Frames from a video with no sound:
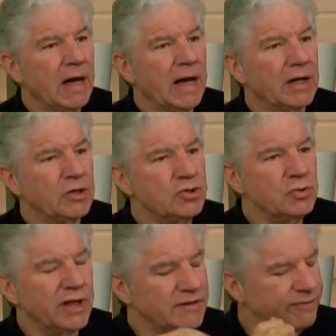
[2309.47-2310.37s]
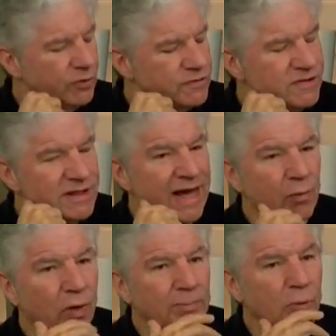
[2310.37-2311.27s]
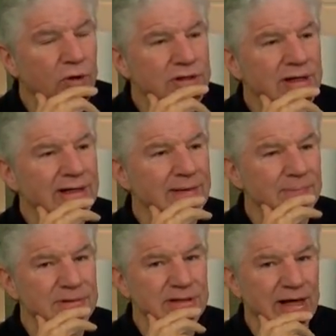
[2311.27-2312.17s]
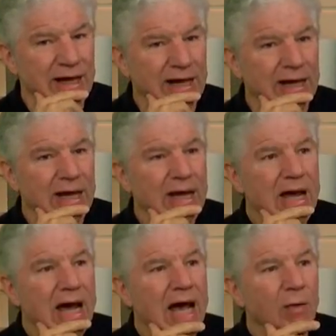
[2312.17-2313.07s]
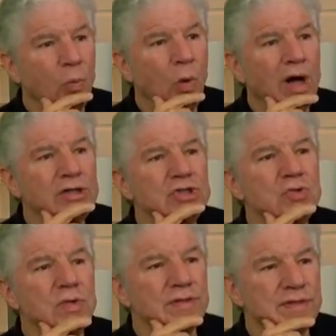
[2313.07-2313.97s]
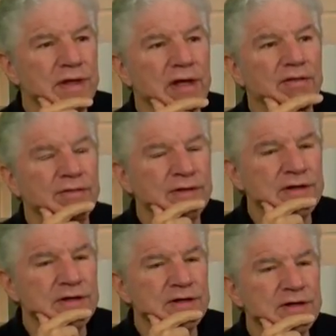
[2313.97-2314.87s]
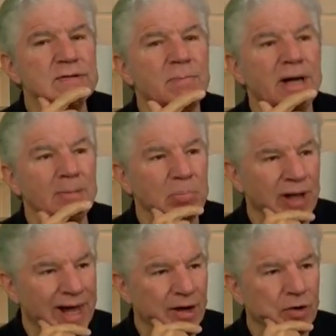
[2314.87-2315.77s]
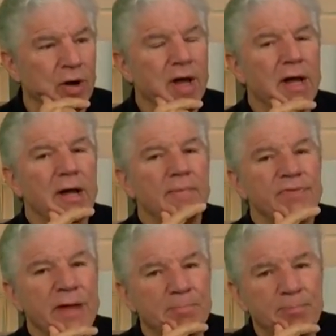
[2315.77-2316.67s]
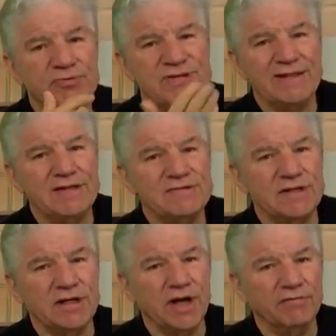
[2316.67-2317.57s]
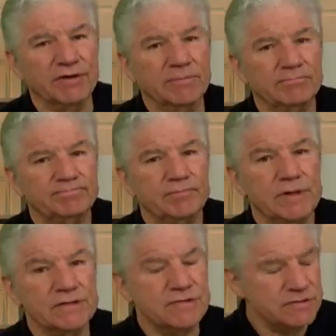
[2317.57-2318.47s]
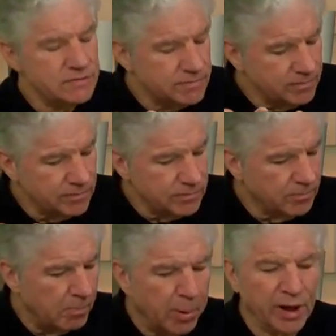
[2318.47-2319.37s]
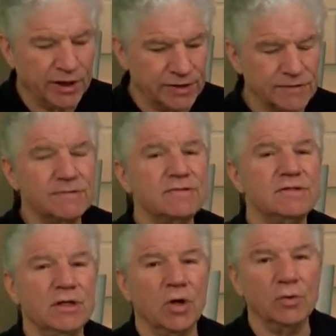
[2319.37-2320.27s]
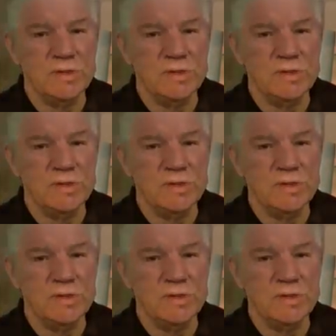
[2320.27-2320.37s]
Uh, could you let the folks see that one more time today? I want you to think, this is my bladder. They set this in an oven. This is buns, you know,